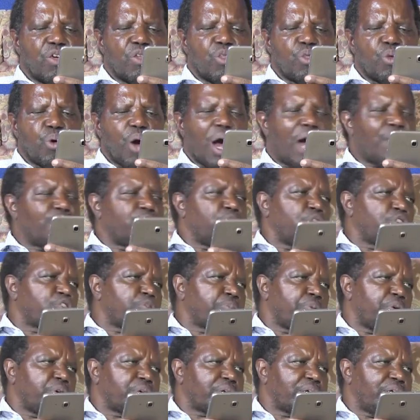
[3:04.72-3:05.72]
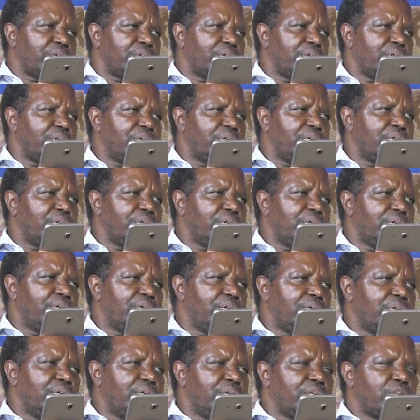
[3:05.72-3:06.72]
though I have not spoken?"
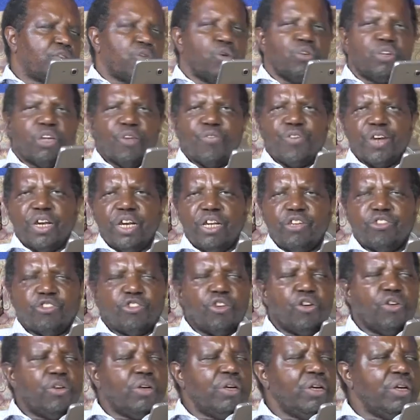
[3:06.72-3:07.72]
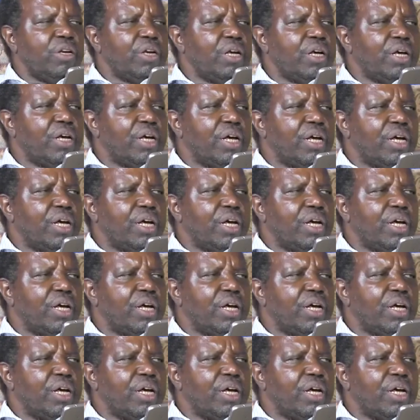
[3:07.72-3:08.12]
So divination,